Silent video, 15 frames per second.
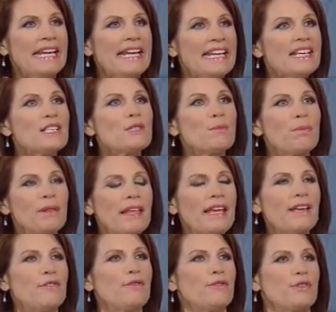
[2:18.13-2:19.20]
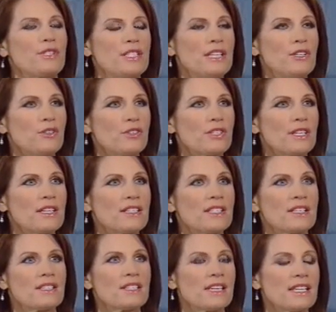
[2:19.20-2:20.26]
His plan for senior
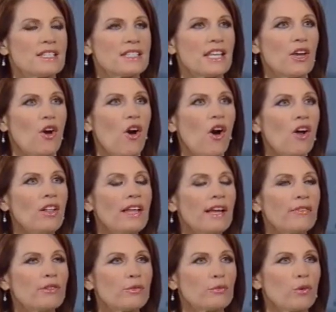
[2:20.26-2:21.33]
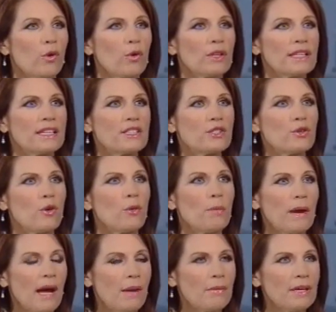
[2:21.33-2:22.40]
citizens is they all have to roll into
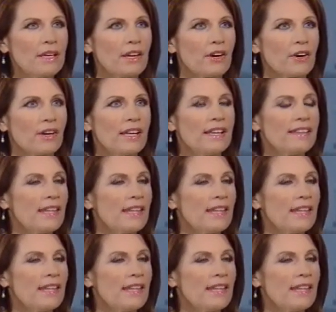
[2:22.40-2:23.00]
Obamacare.